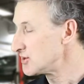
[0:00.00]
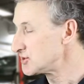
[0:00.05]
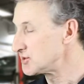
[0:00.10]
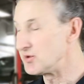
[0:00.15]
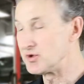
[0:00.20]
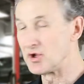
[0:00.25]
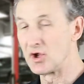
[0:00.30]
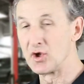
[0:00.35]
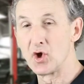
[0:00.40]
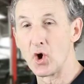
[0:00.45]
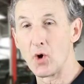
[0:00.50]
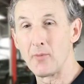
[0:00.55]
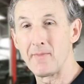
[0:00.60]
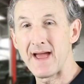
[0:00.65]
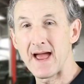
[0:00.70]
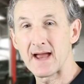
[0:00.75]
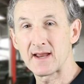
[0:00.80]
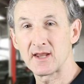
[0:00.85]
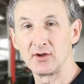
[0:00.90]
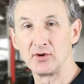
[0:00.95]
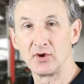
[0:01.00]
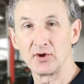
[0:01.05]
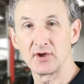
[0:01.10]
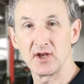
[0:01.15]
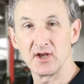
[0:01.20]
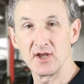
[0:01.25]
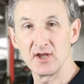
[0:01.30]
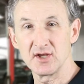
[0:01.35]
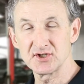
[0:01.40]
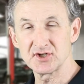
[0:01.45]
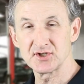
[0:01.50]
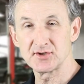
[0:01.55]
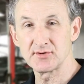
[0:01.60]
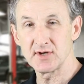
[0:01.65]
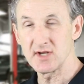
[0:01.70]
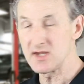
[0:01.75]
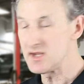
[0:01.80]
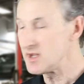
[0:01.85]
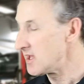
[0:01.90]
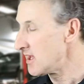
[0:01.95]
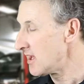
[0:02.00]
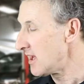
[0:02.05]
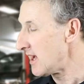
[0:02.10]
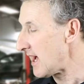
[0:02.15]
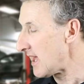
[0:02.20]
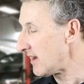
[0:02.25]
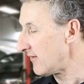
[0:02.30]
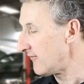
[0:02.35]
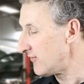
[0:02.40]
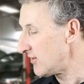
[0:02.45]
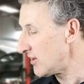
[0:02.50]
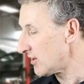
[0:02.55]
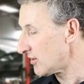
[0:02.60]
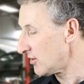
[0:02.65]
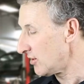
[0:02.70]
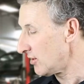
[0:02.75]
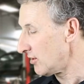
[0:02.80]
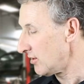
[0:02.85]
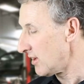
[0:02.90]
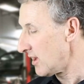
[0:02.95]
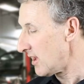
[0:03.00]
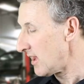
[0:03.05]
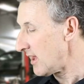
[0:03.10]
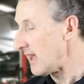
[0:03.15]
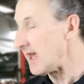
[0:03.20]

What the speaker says: so you can go back and look at history on a vehicle.